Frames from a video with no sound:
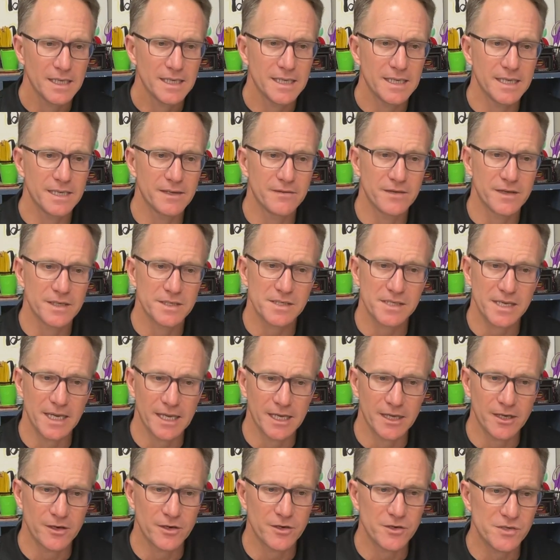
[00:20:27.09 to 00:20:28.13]
Give us
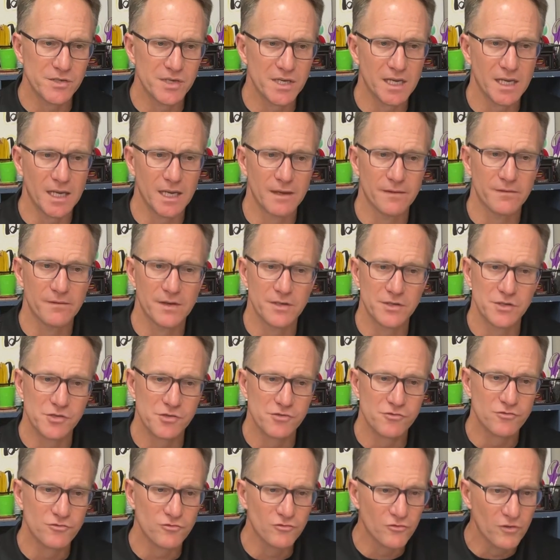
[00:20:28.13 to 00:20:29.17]
energy, give us
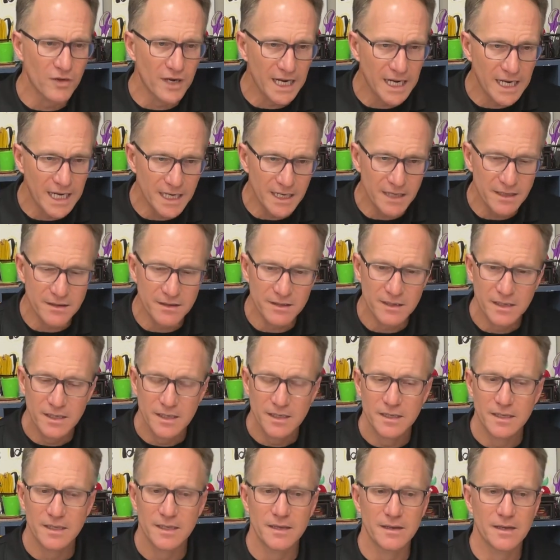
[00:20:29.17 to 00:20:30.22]
strength,
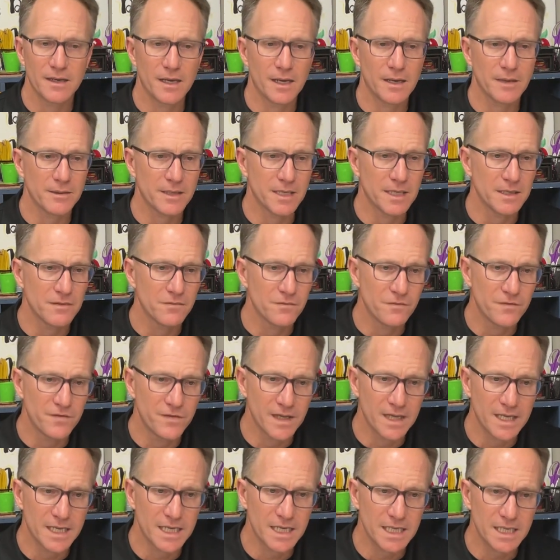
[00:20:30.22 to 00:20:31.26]

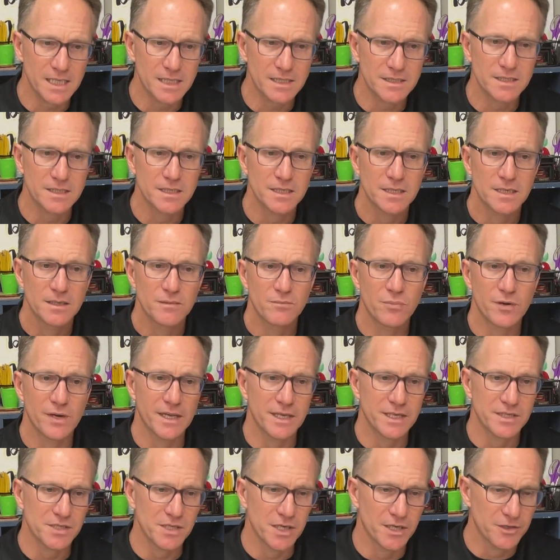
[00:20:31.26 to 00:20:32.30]
convict,
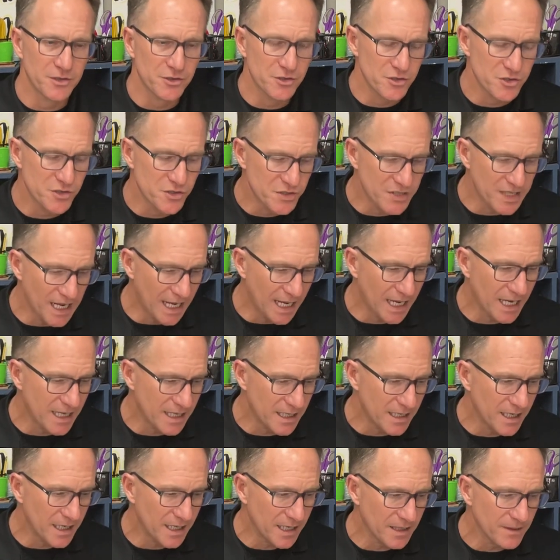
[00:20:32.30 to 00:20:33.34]
bring us
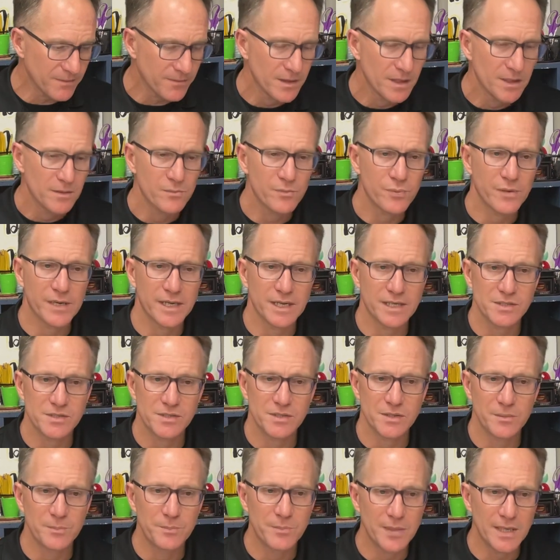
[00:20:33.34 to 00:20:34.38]
understanding, bring us
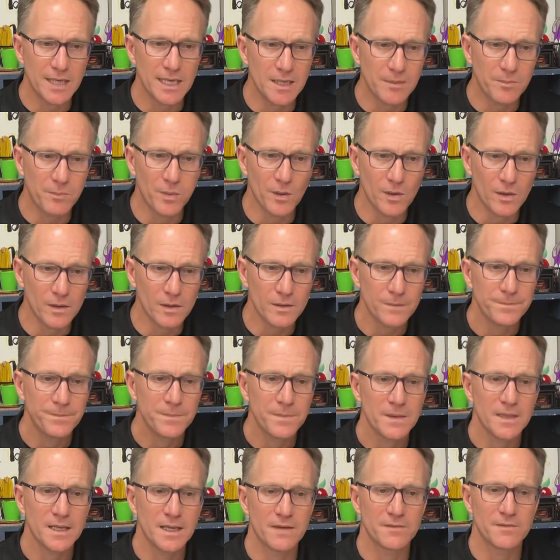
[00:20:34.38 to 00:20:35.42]
the people,
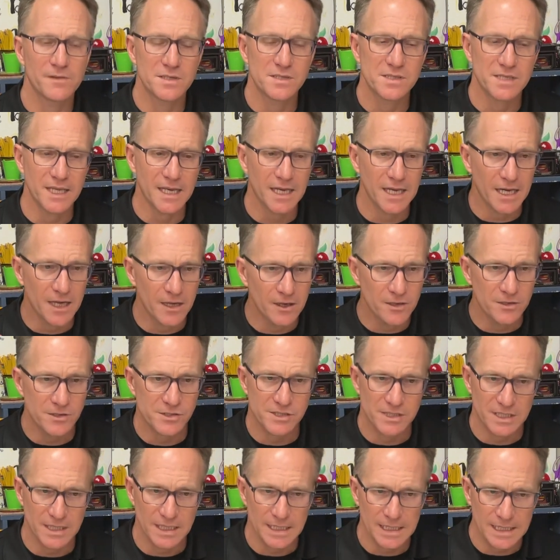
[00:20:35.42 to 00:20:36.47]
give us the ears
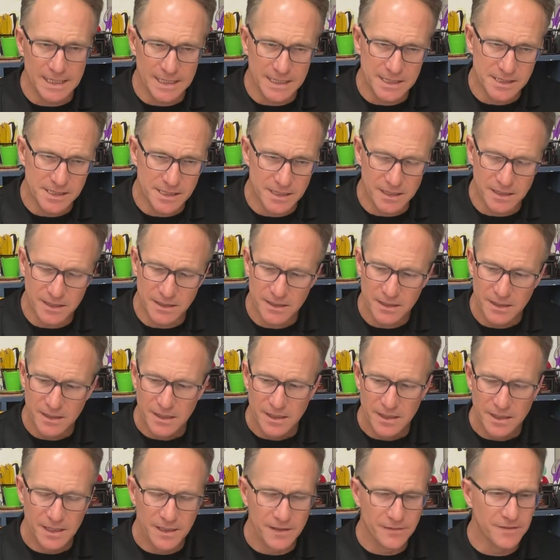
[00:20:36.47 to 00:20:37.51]
to listen,
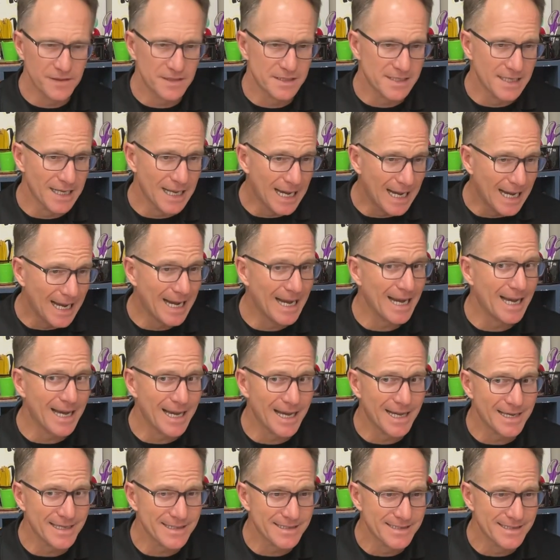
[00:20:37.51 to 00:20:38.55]
give us the
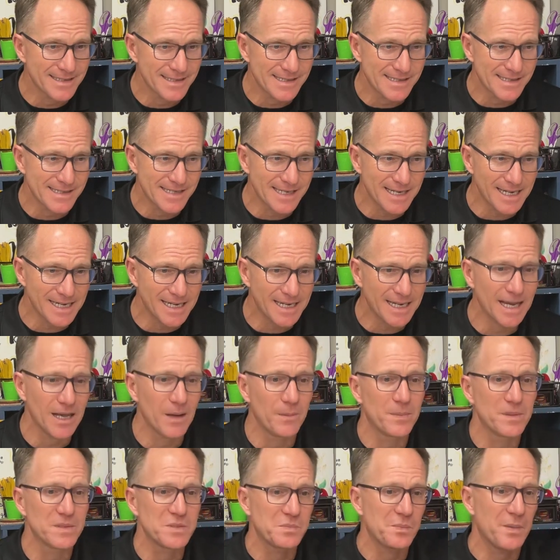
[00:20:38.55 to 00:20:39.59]
eyes to see,
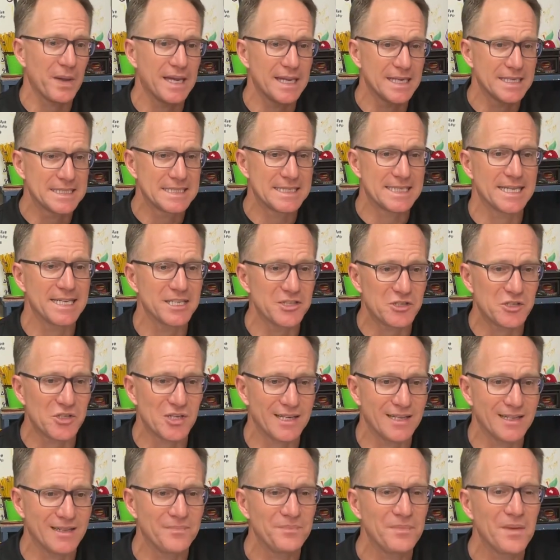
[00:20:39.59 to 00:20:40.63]
help us pay
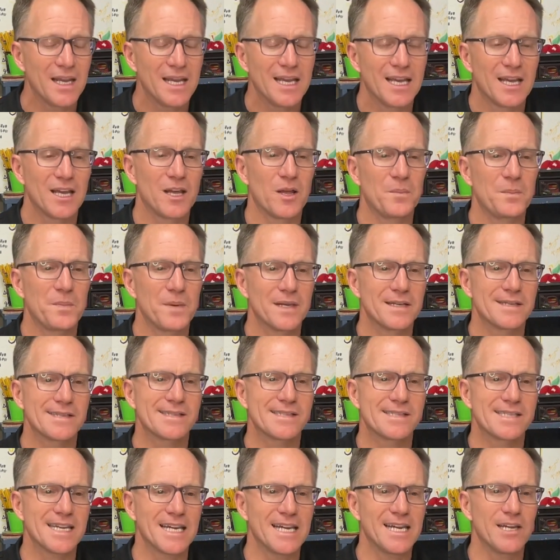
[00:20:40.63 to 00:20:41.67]
attention, help us
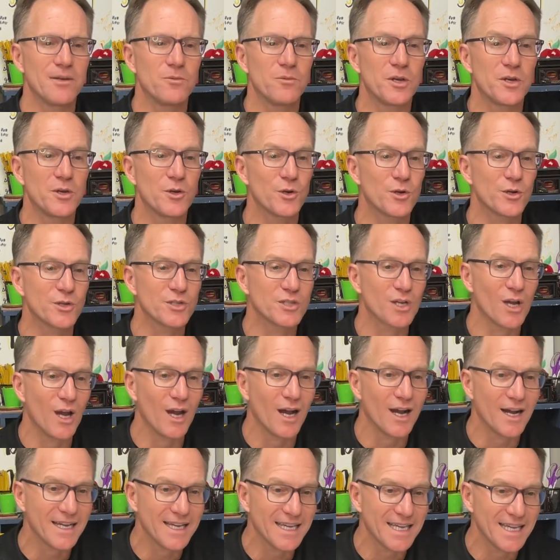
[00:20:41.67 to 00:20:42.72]
see when you're
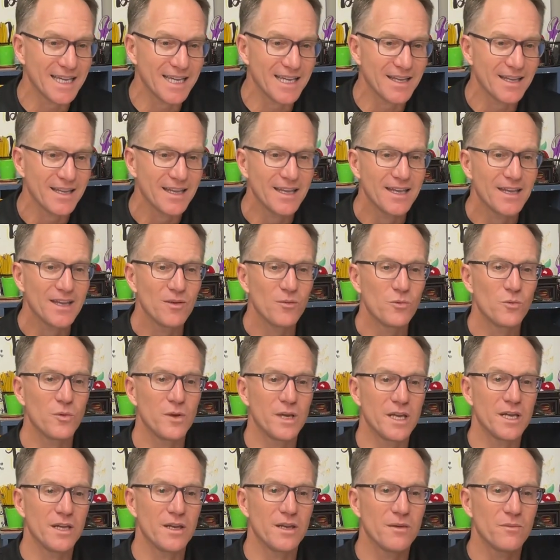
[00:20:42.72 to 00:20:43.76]
talking,
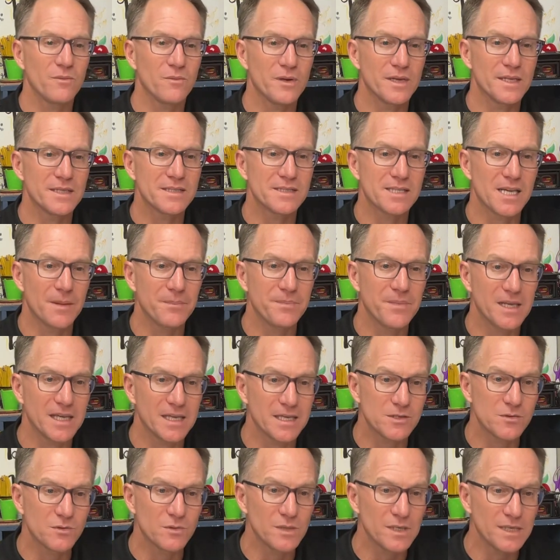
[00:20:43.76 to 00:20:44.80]
when something
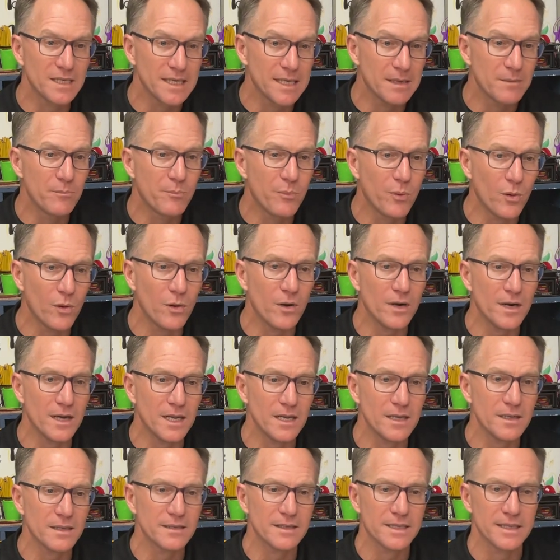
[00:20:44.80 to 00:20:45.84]
is really
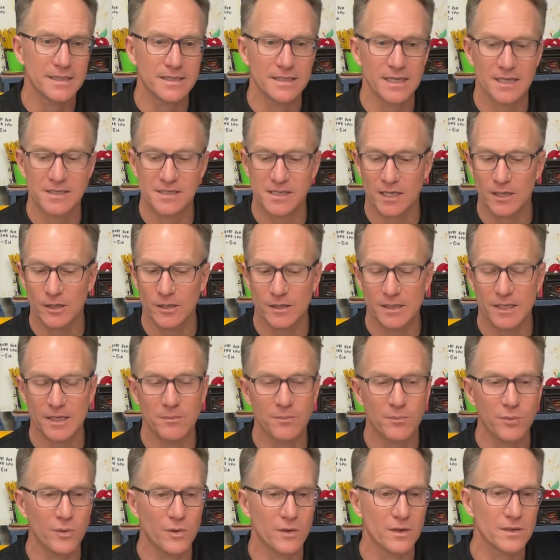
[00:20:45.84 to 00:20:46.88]
important that doesn't look
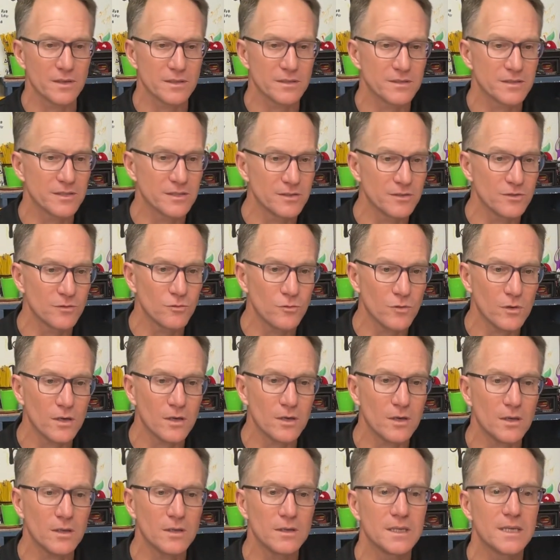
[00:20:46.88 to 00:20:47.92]
important to the
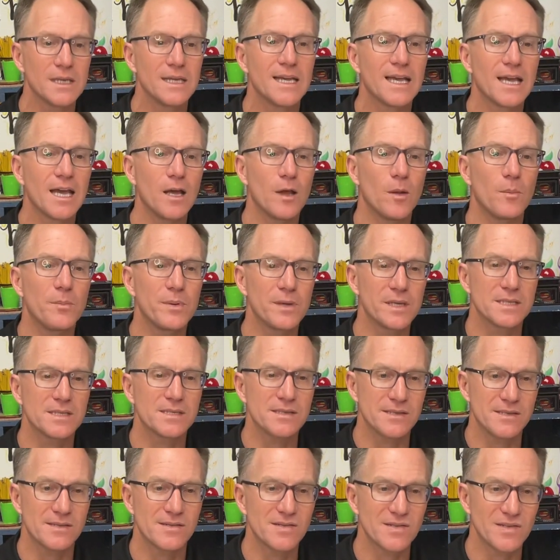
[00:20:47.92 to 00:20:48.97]
world, help us
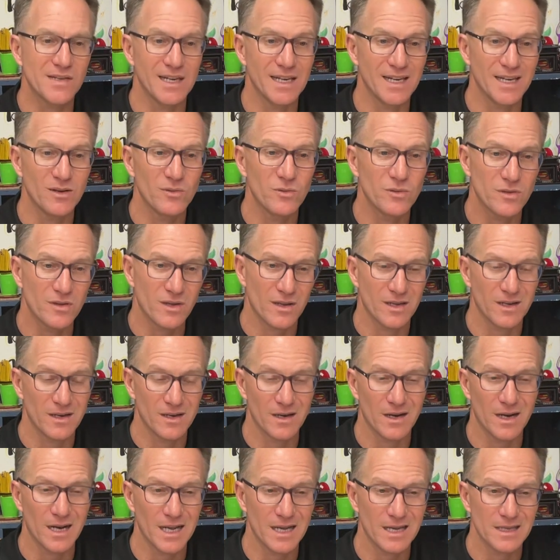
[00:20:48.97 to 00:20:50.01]
to see it with
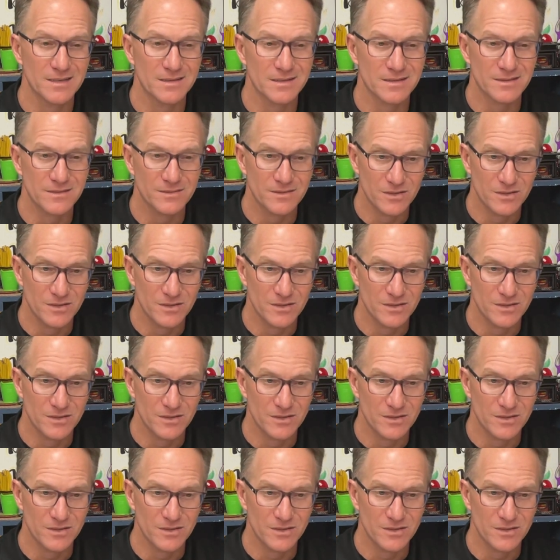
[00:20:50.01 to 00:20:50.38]
clear eyes.